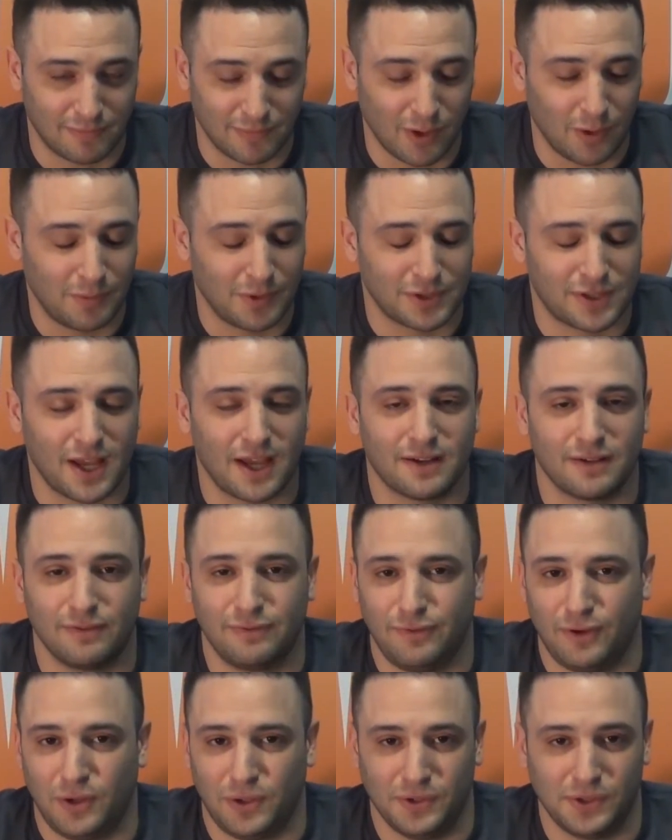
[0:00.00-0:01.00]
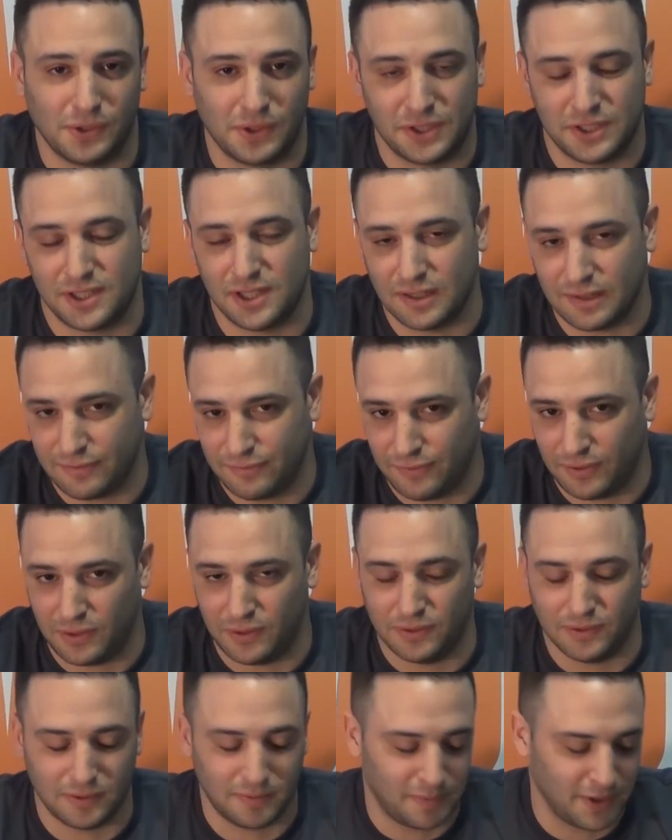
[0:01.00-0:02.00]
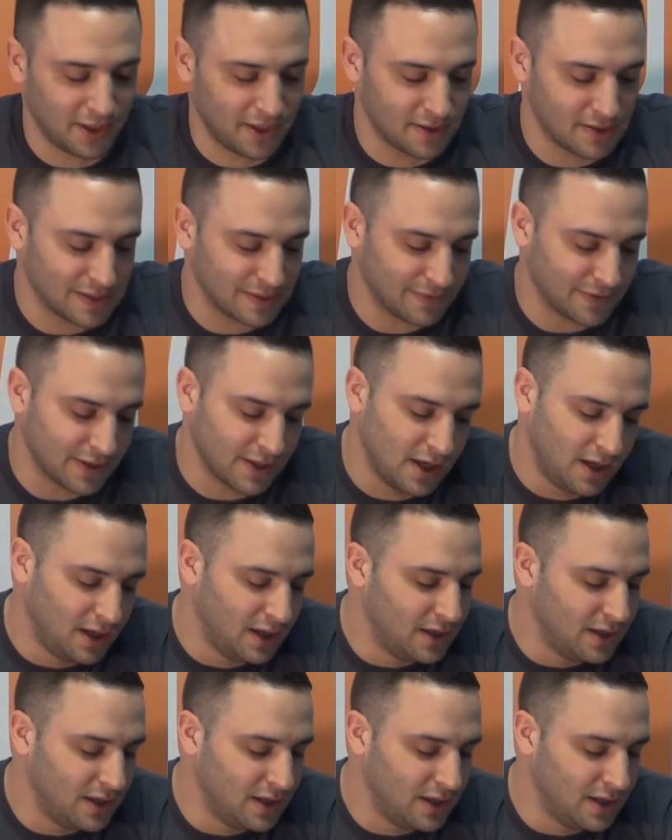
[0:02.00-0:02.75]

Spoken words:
almost had to fold or did fold because of it.